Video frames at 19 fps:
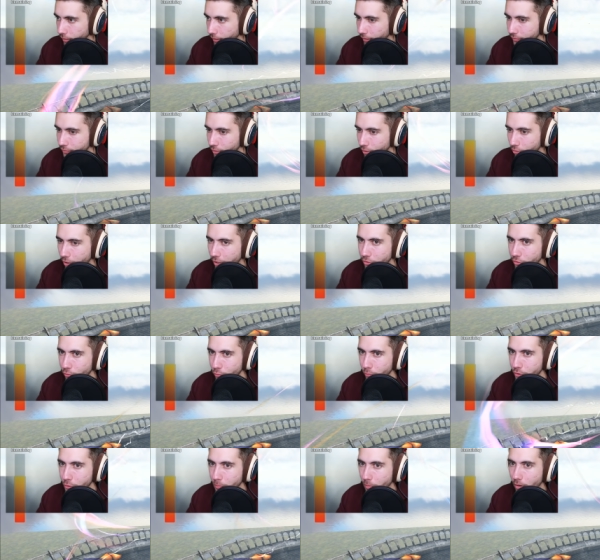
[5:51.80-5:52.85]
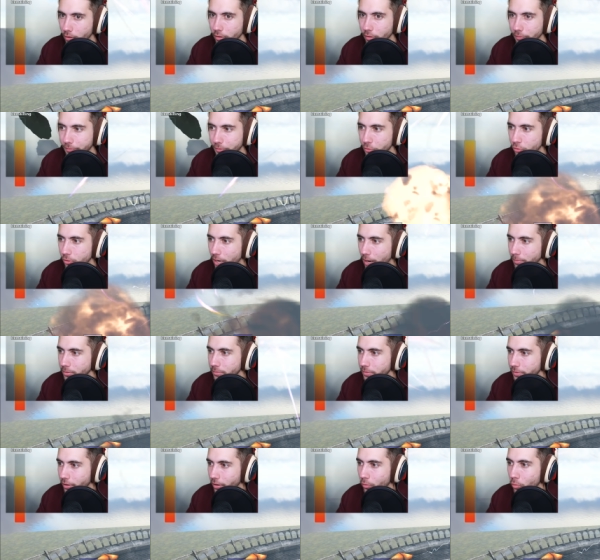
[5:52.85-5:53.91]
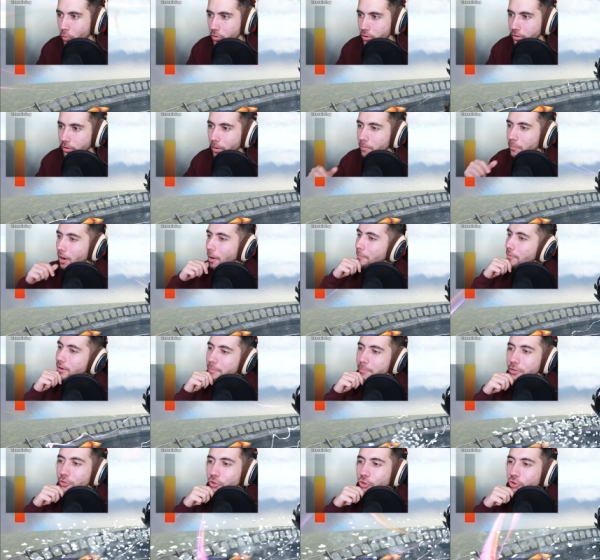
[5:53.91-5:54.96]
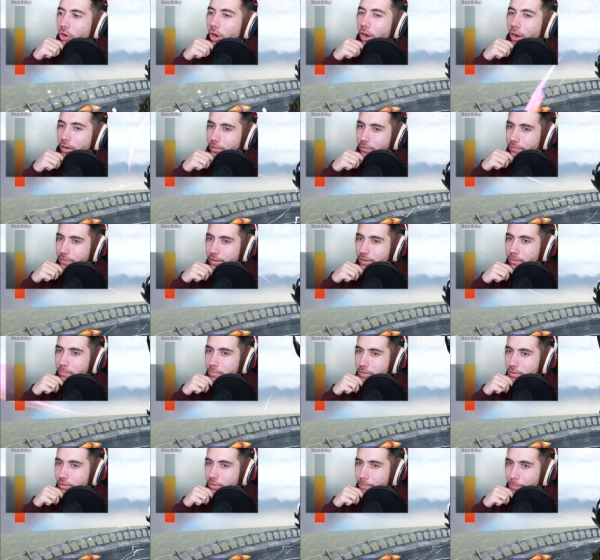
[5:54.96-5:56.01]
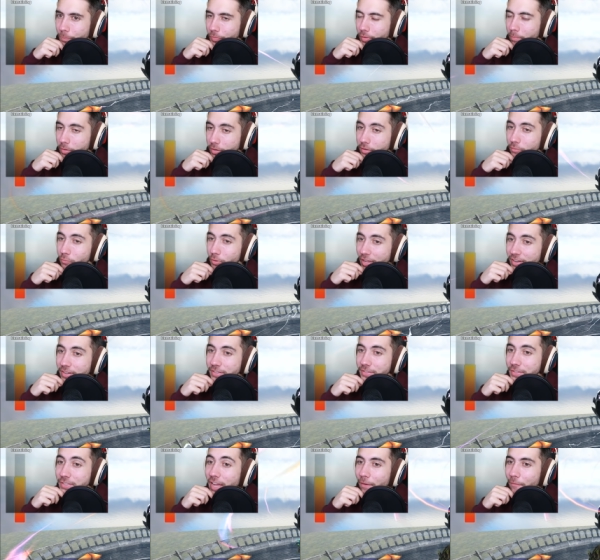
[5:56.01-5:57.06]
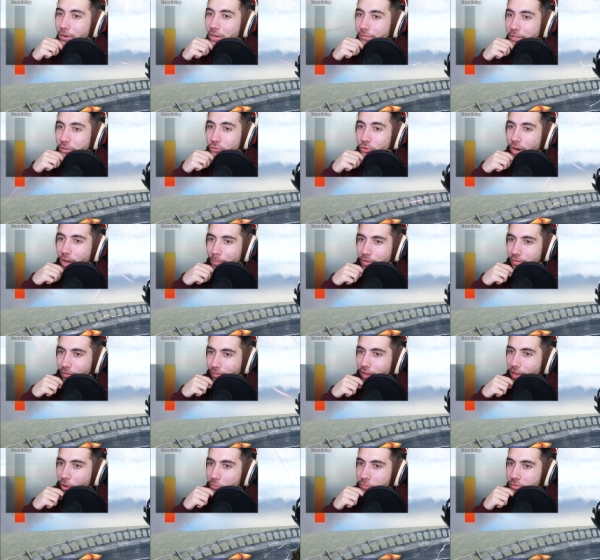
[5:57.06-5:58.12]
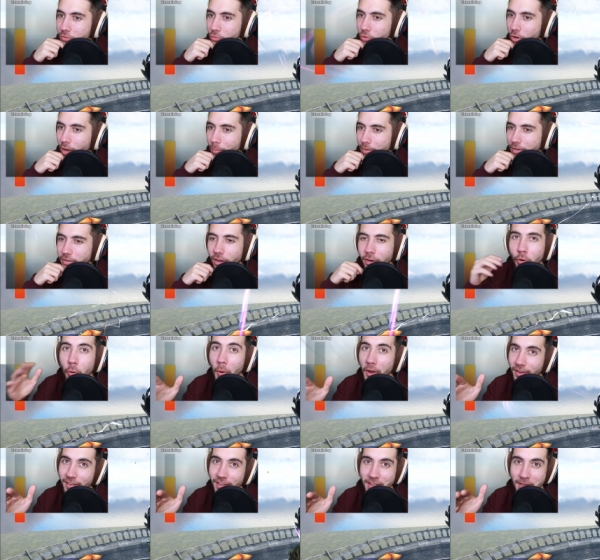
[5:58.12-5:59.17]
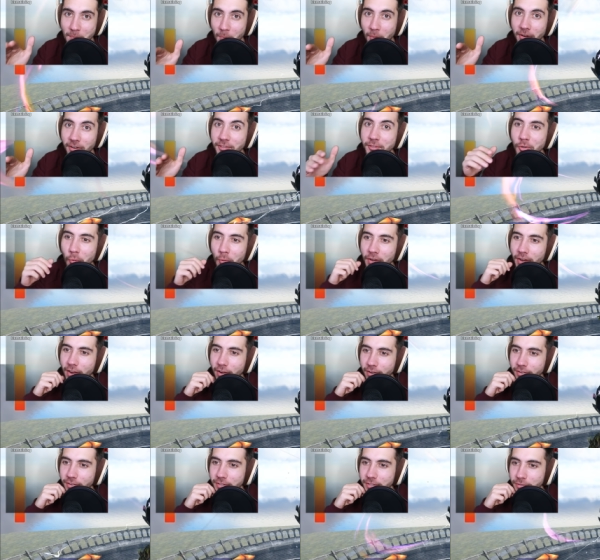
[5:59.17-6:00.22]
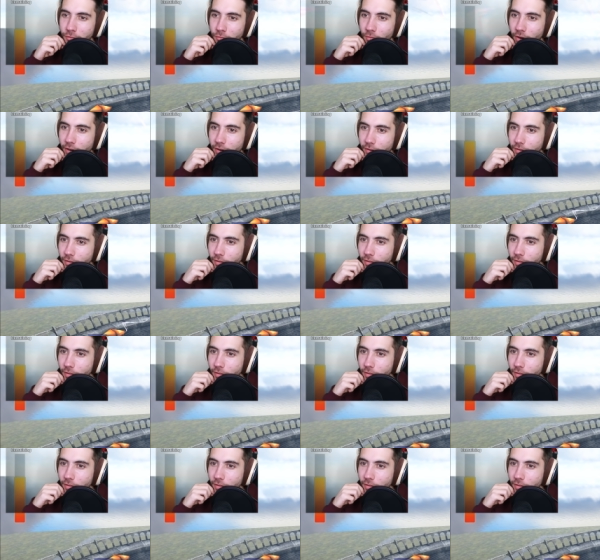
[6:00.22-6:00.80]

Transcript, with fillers: I guess our creatures were smart enough and trapped him in that corner. I'm, I'm going to be shocked if they can beat him. But it, it is definitely dropping. Like, that health is dropping. Not quick, but it is going down at a decent rate.